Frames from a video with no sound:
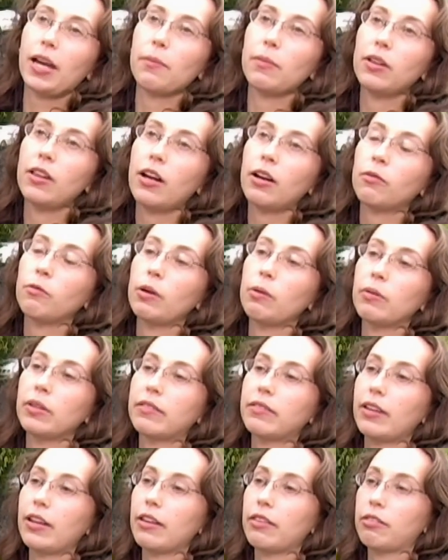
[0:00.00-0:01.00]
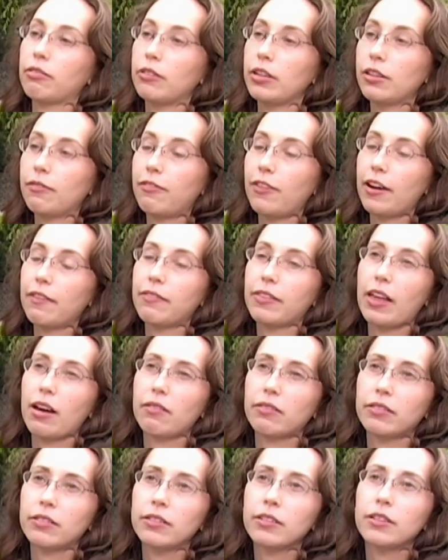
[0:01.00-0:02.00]
came along, we would say 3,000 to
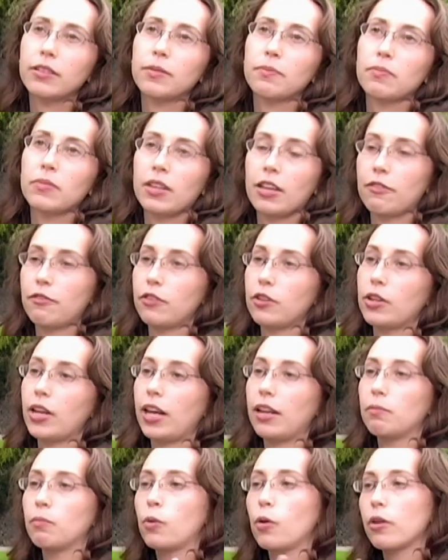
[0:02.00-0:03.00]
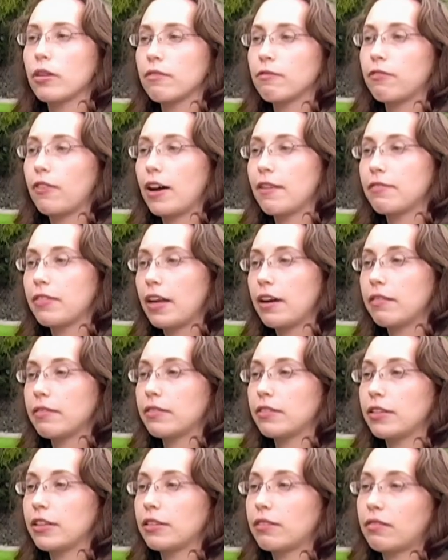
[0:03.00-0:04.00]
5,000. If you get more than
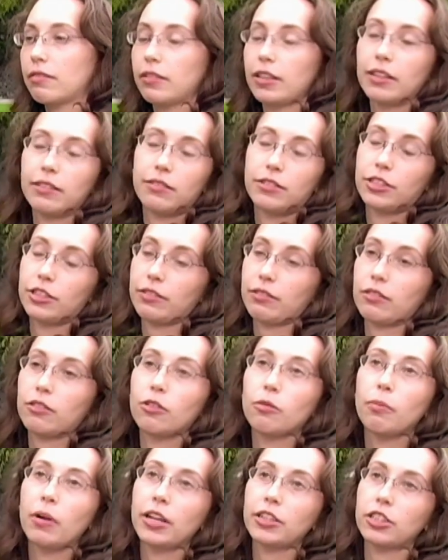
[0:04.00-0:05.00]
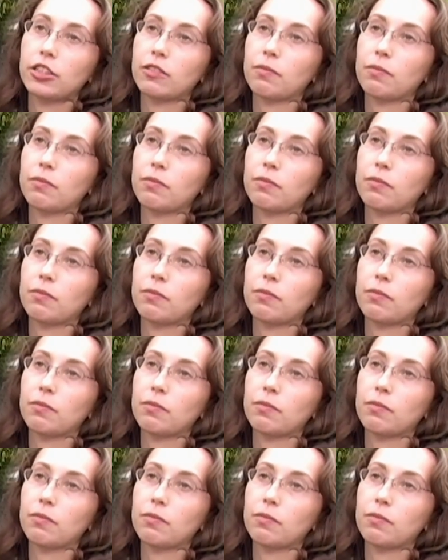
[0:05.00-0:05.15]
5,000, it's just too much.